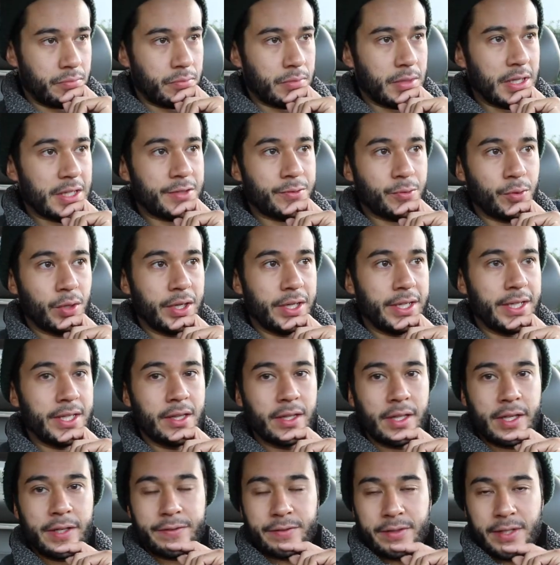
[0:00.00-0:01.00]
That's where he
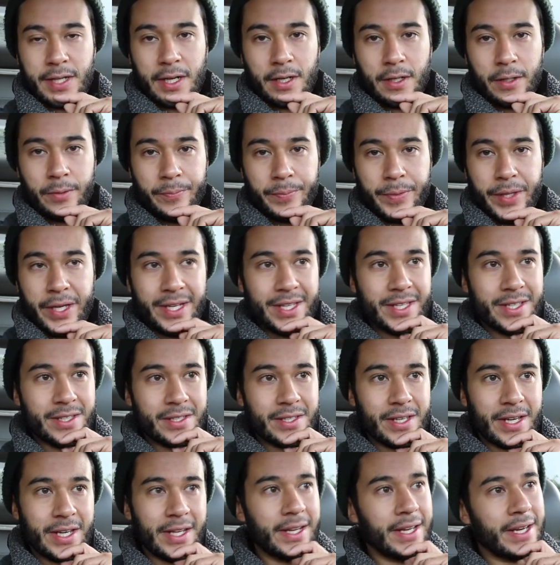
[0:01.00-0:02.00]
lives now, and he
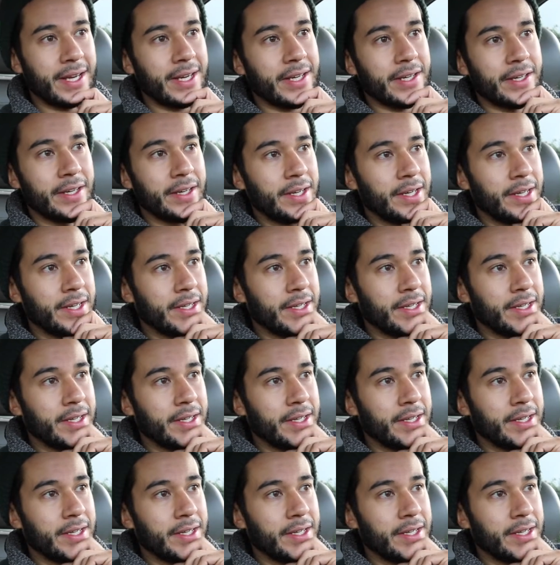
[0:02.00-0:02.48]
said, "Hey."